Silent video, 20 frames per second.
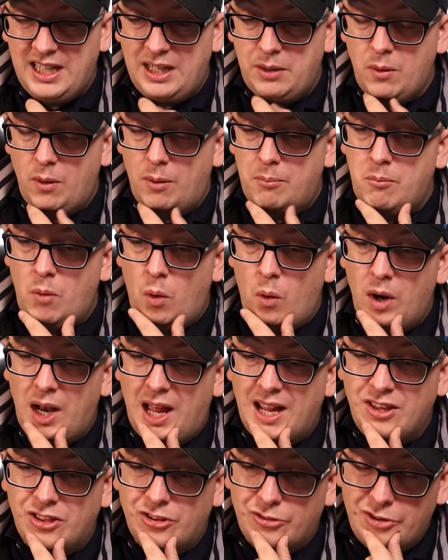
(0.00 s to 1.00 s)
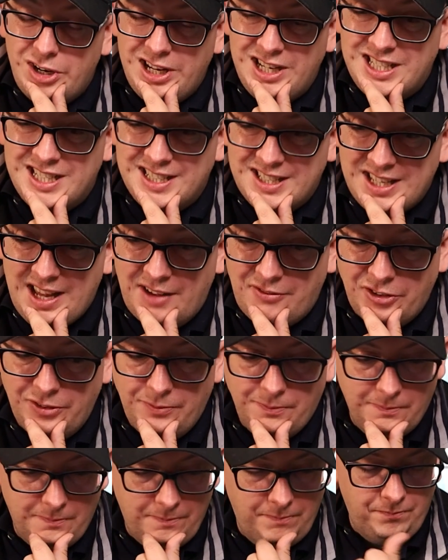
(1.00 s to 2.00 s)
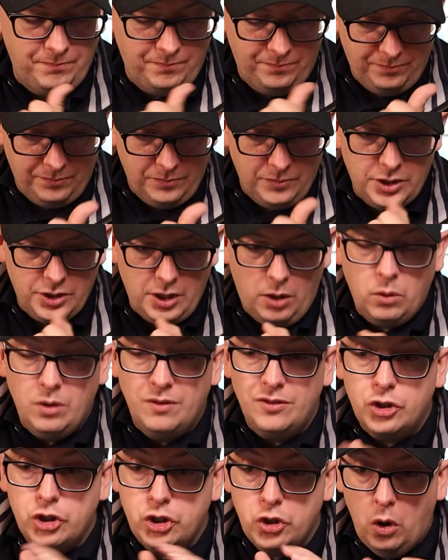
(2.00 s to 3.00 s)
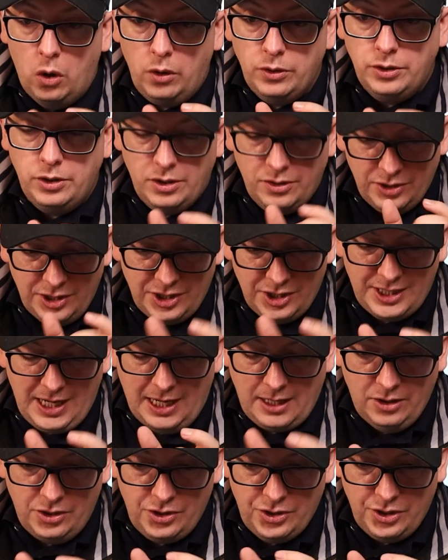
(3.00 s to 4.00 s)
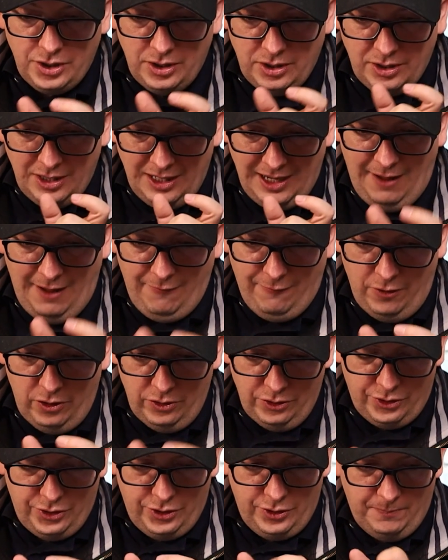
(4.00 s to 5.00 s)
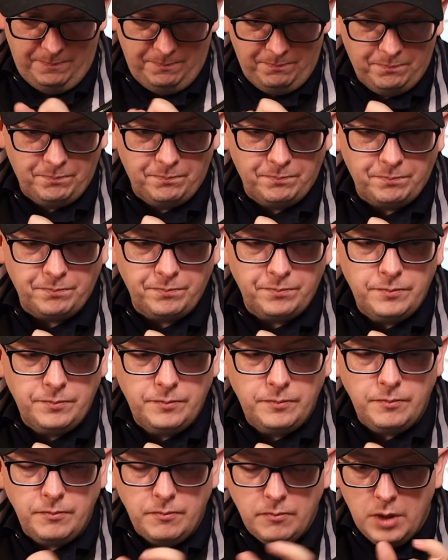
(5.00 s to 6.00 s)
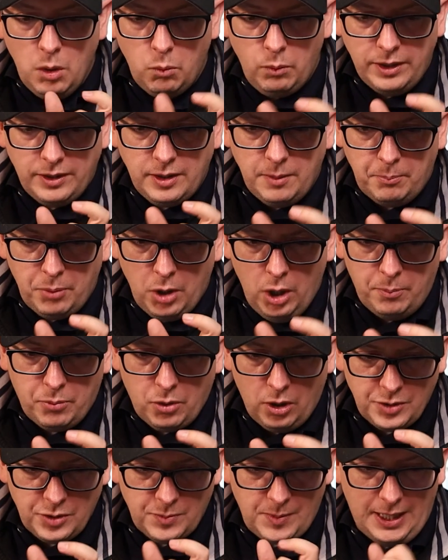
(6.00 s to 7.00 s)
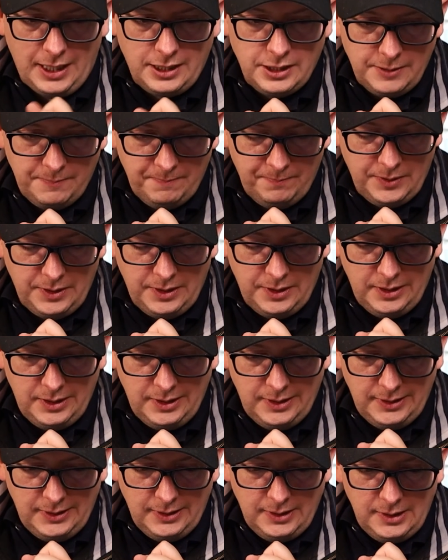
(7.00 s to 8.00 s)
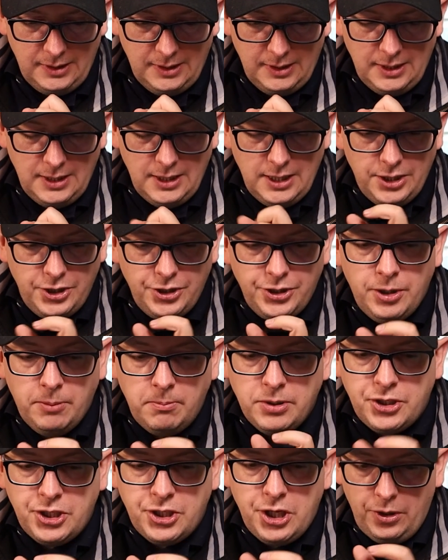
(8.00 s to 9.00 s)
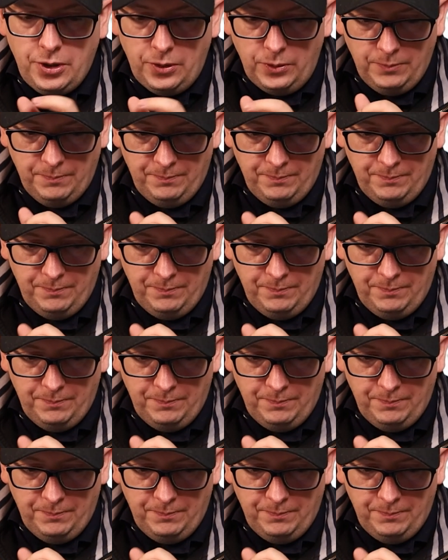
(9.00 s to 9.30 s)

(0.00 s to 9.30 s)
we want more like 3 to 7. So shorten the sales efforts with per prospect. Number two,